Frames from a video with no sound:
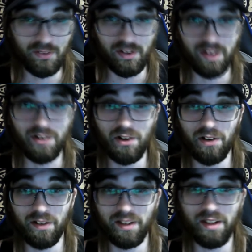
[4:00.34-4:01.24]

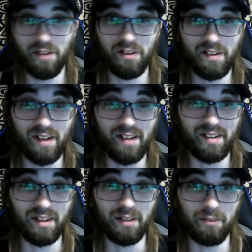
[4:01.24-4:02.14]
Internally, they were
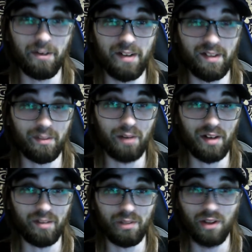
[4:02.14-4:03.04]
discussing raising the
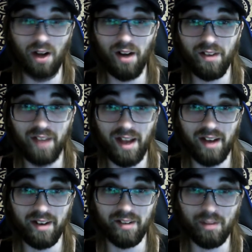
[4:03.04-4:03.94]
price beyond
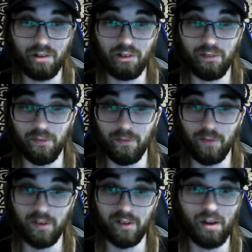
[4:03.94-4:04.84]
that, especially for
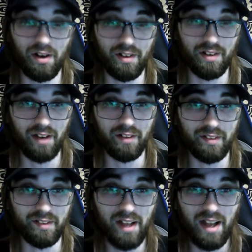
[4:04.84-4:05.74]
first-party
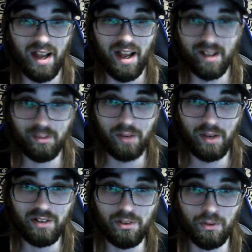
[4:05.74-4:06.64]
titles, as a
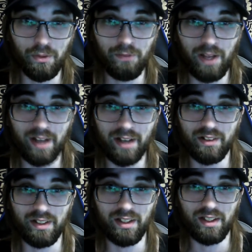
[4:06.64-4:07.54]
way to
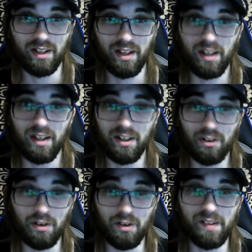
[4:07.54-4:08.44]
reflect the
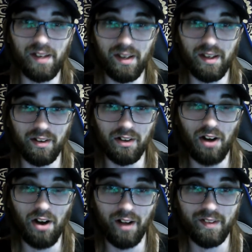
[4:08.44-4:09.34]
increase in
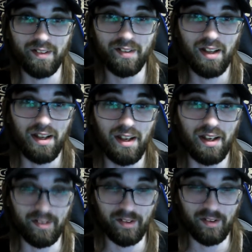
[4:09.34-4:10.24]
costs
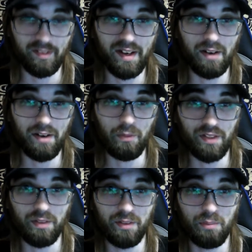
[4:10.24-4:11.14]
associated
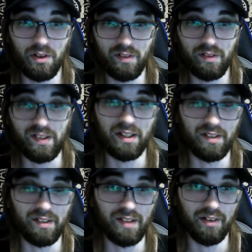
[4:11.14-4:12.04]
with producing
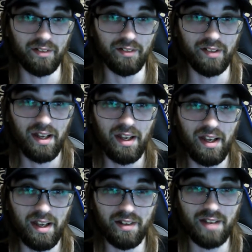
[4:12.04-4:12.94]
these titles.
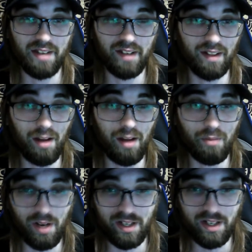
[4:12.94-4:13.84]
It takes a lot
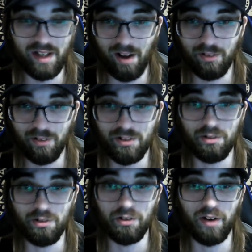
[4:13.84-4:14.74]
more money now
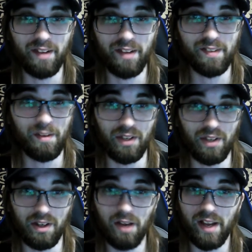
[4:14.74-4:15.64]
to create
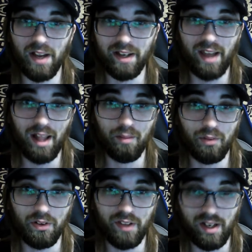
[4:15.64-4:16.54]
something of that
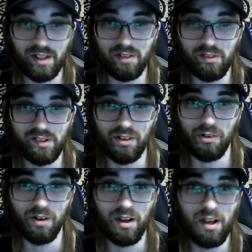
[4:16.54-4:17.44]
caliber than it used
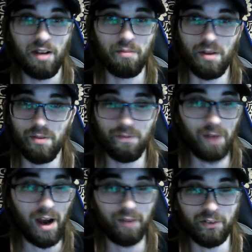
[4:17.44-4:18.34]
to maybe
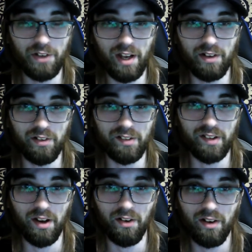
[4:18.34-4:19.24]
5 or 10 years
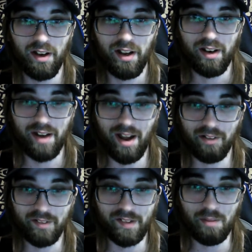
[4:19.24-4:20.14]
ago. Now,
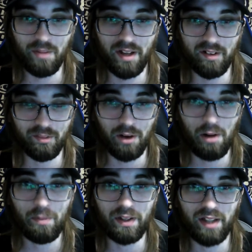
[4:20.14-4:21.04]
some players were
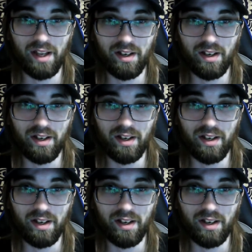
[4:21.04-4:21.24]
hoping that